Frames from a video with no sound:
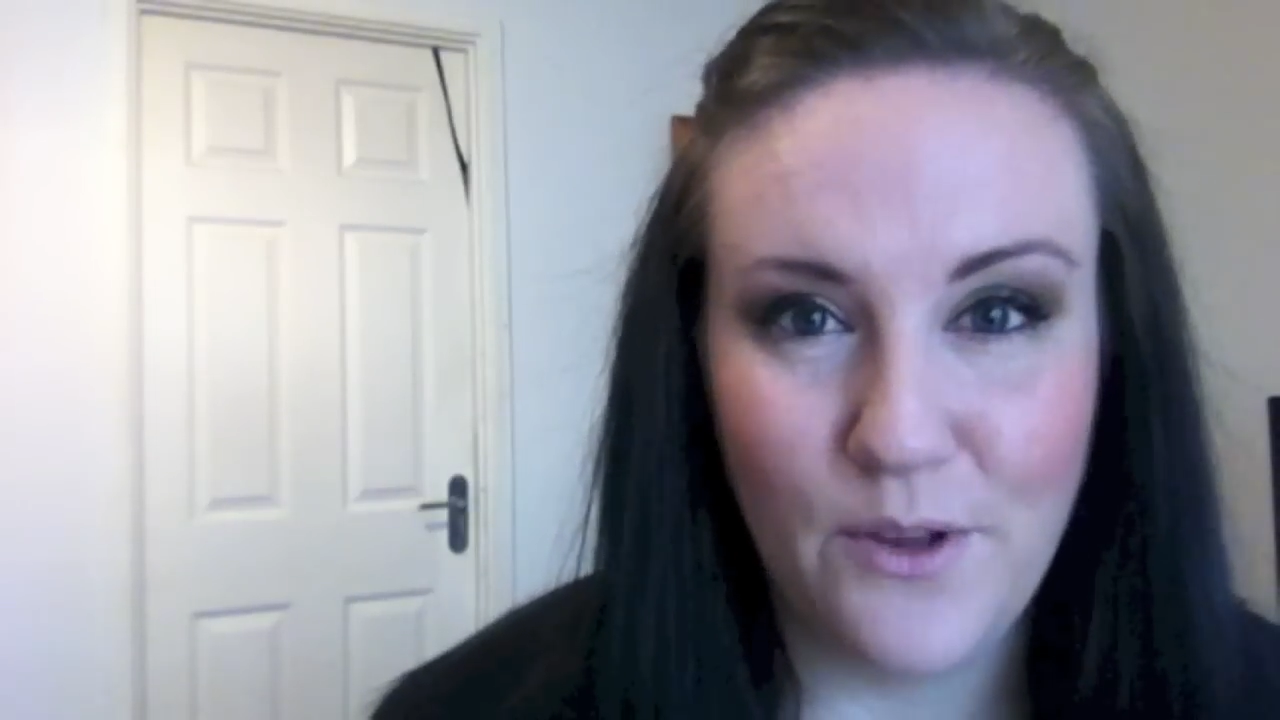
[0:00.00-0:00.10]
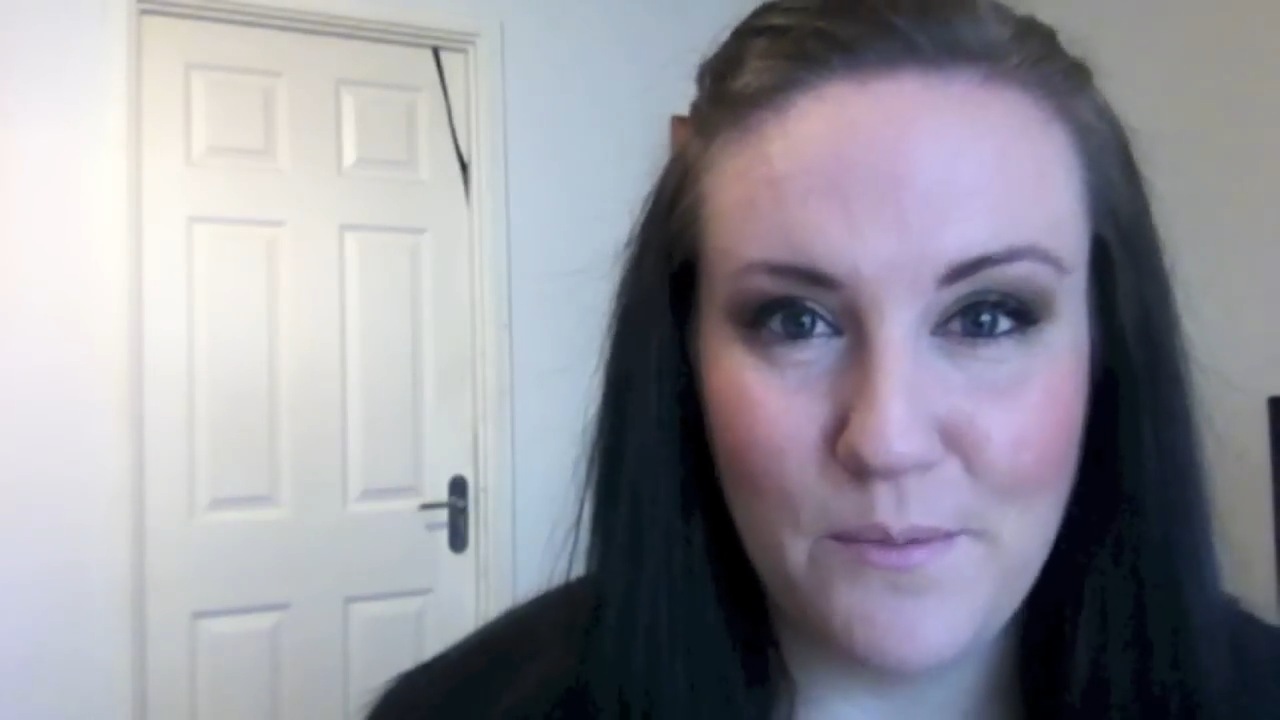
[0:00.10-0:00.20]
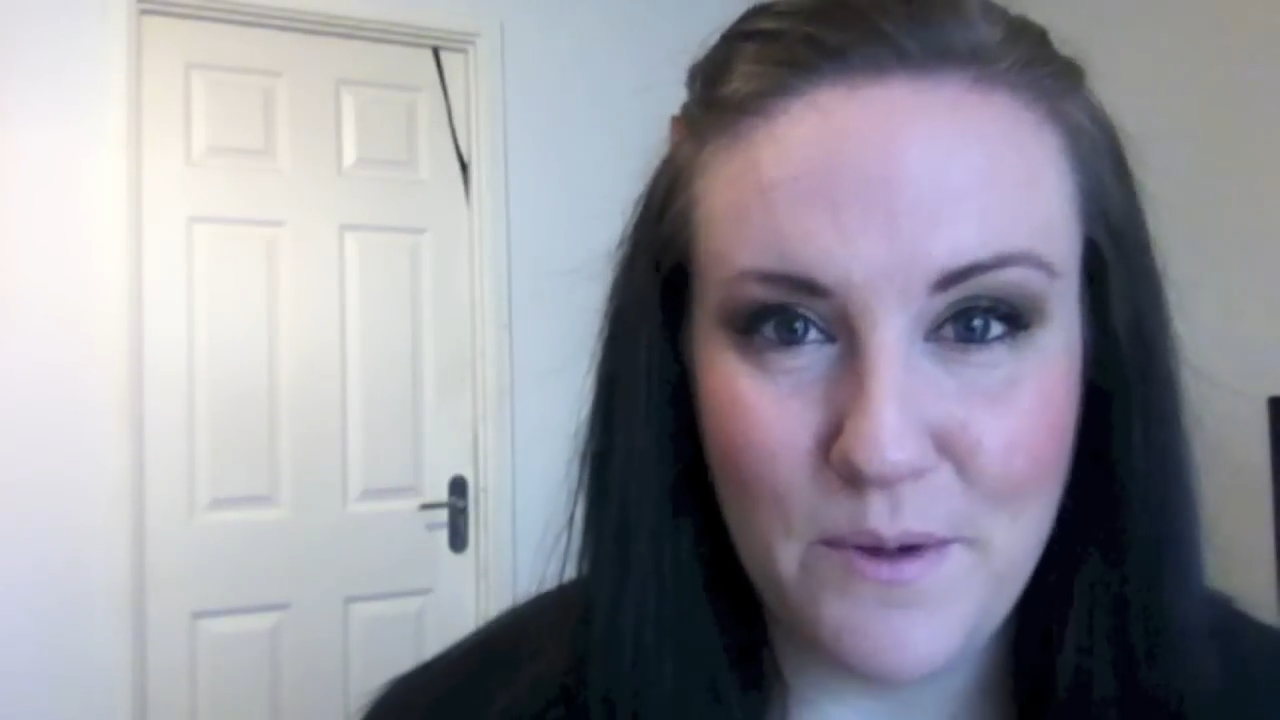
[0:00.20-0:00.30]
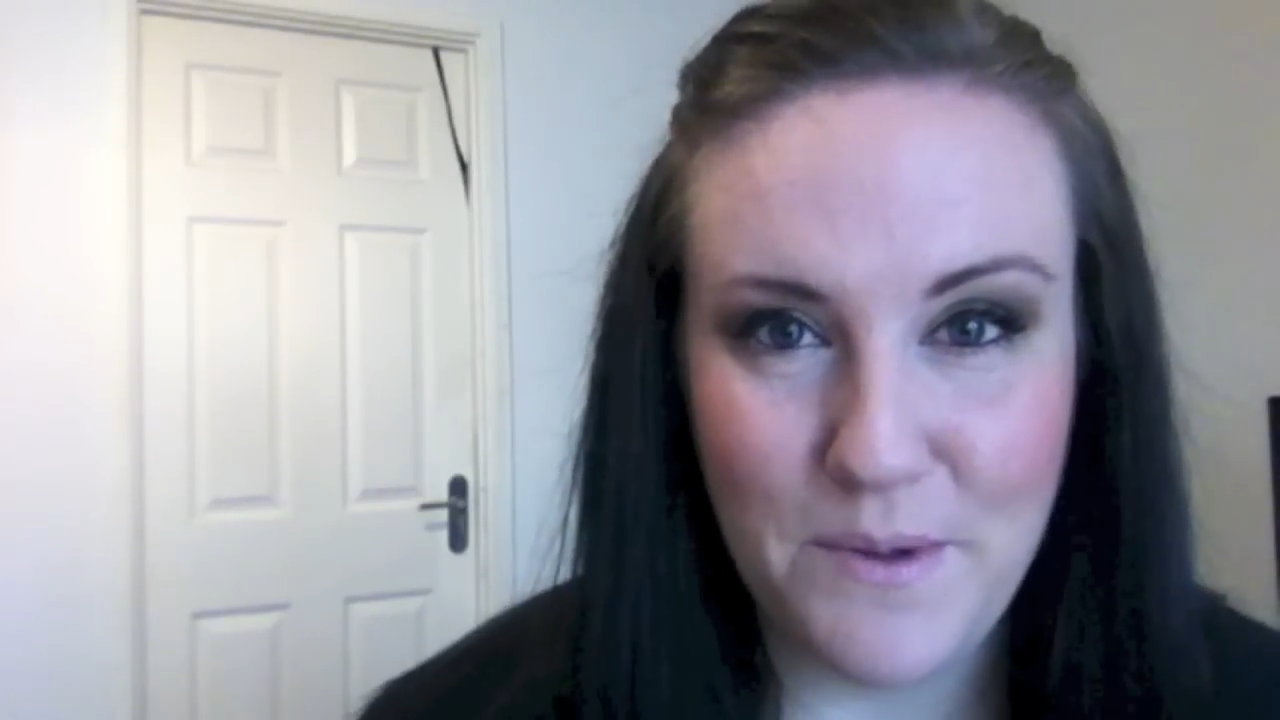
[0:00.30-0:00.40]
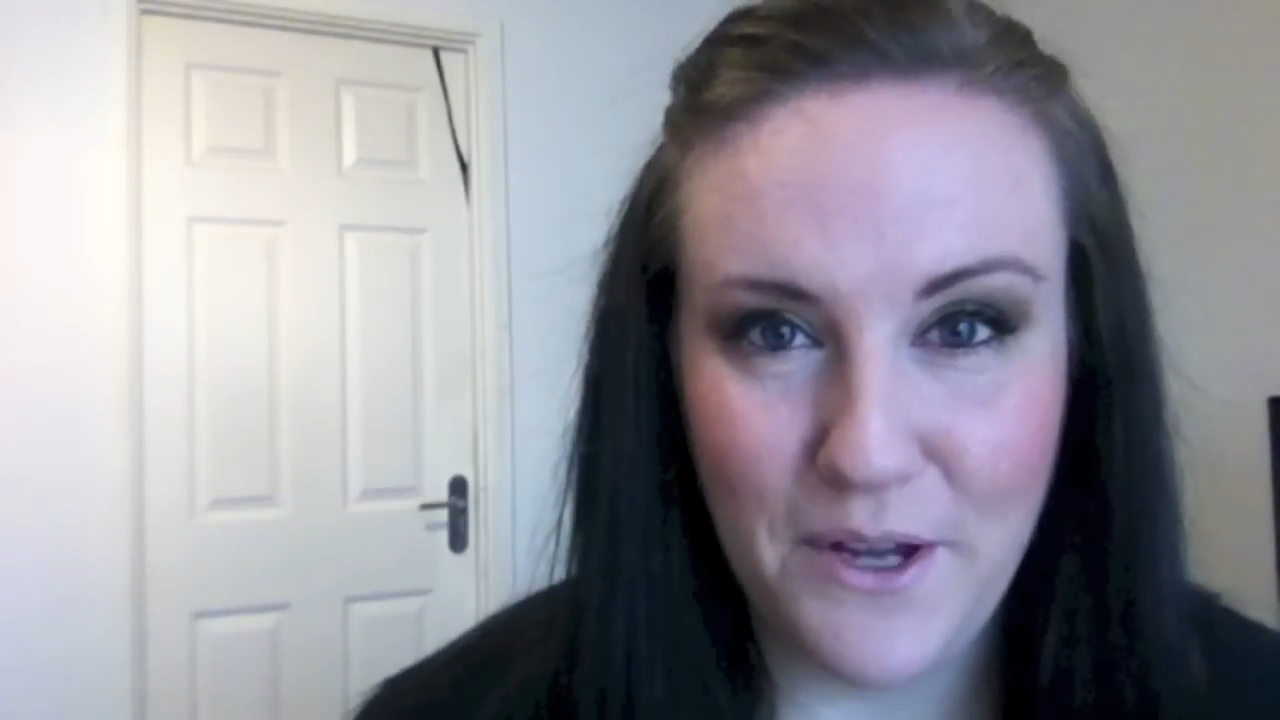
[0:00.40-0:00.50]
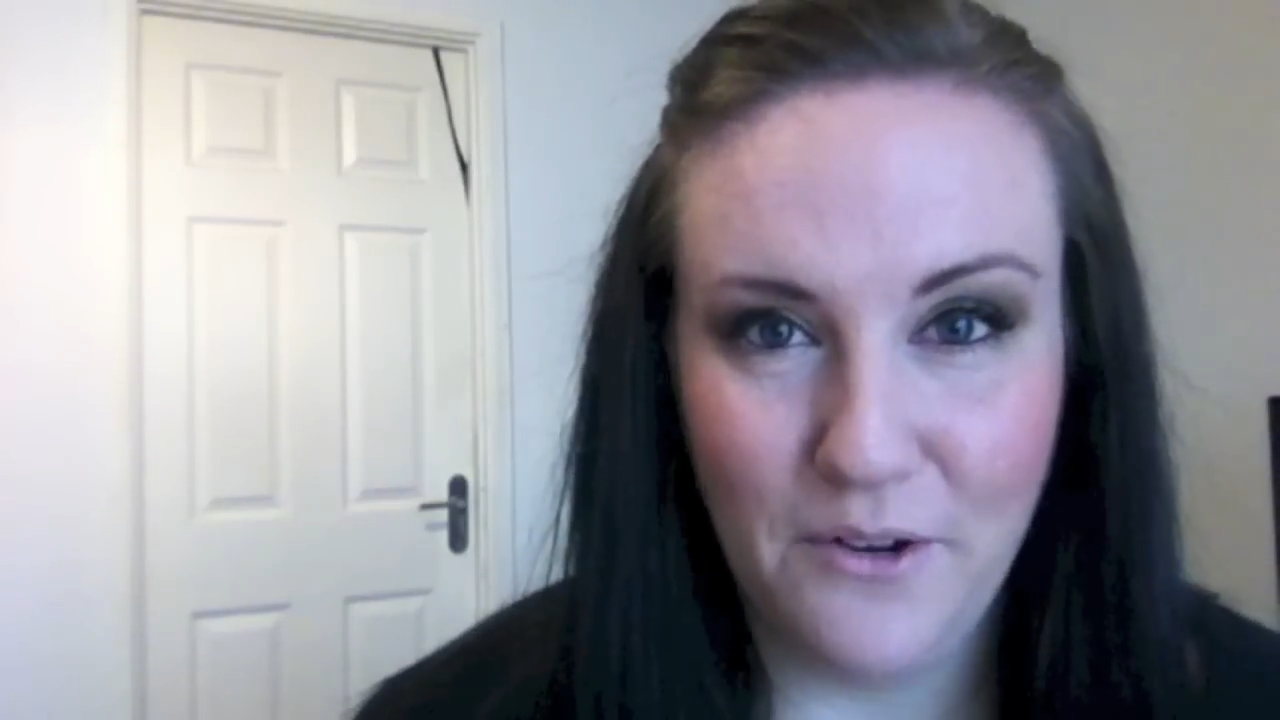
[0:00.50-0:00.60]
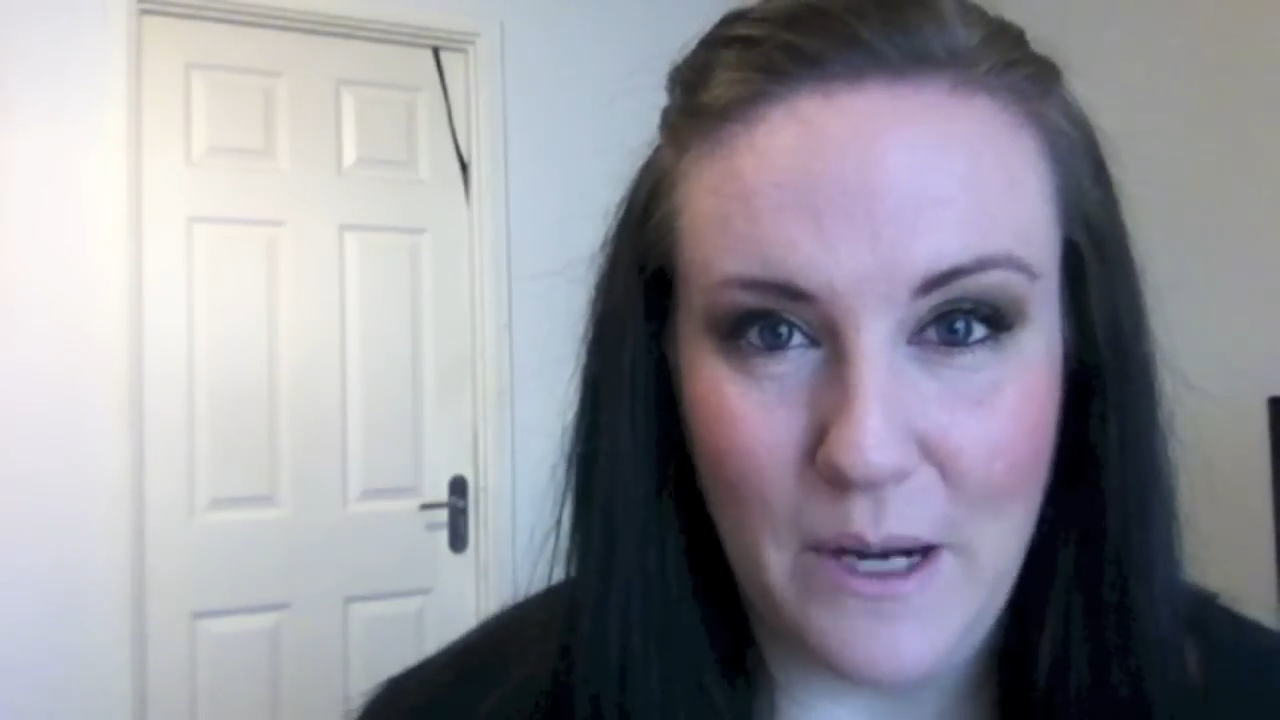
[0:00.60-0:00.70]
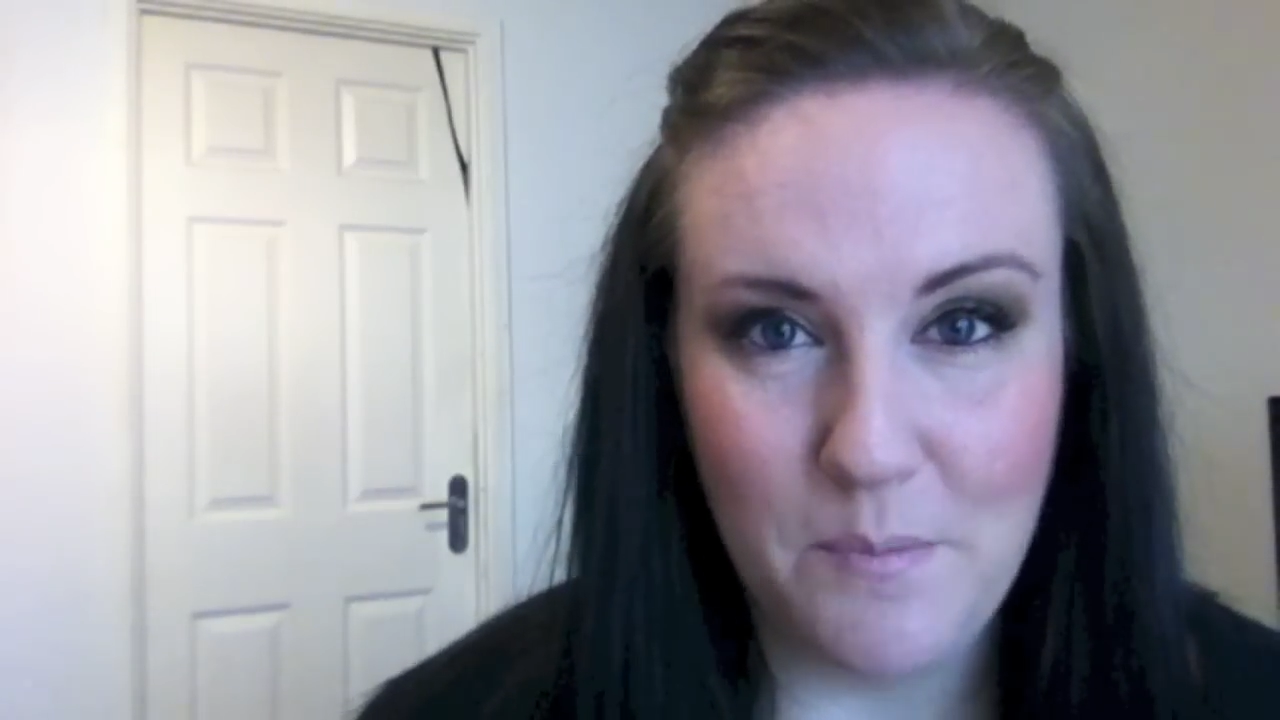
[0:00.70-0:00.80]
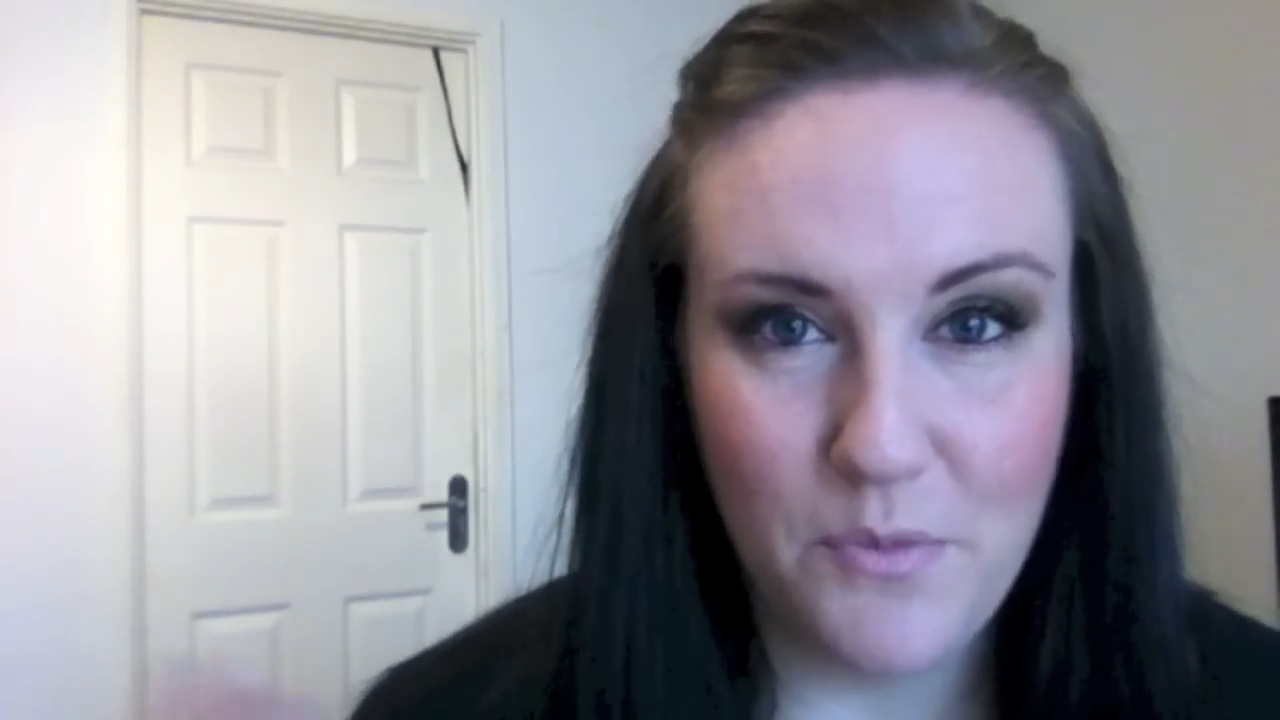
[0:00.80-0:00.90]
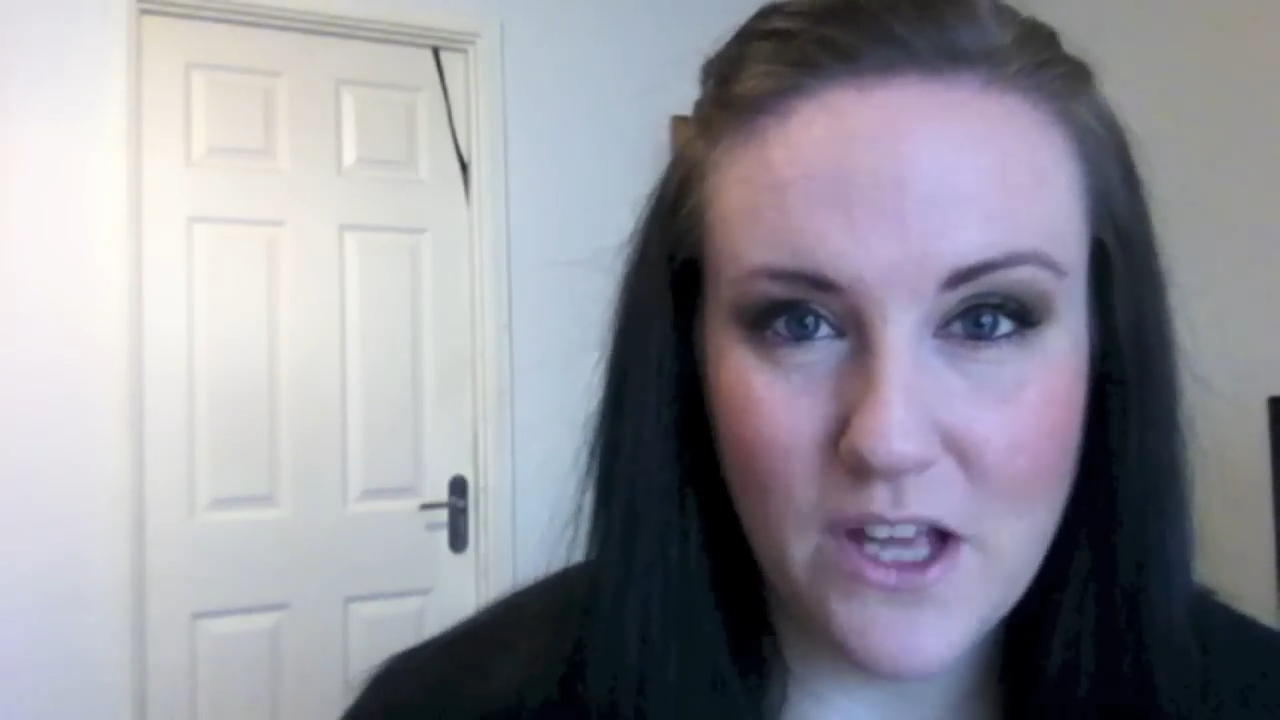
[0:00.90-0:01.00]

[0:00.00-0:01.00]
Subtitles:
that BB cream,